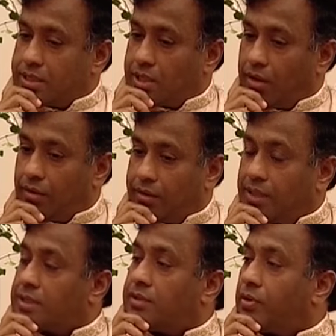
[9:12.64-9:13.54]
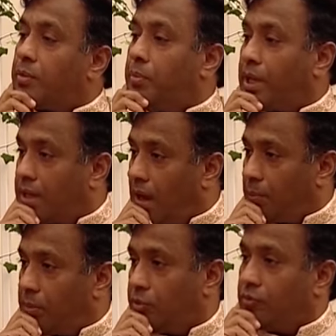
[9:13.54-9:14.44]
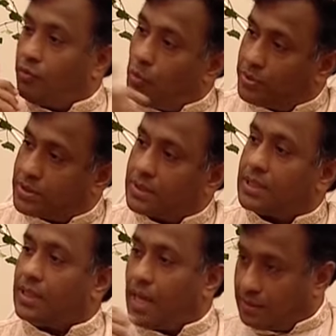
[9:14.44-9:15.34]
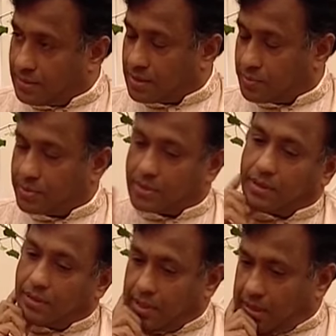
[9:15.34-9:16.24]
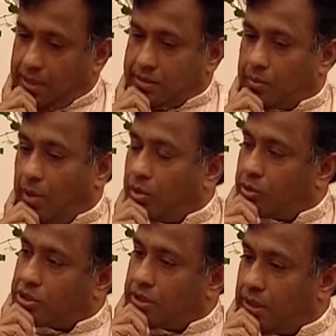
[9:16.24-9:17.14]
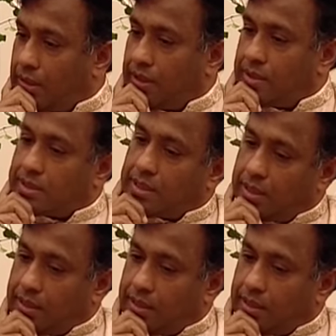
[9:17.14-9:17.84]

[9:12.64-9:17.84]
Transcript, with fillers: So this is a very big gap between 4% and 96%. So my question is,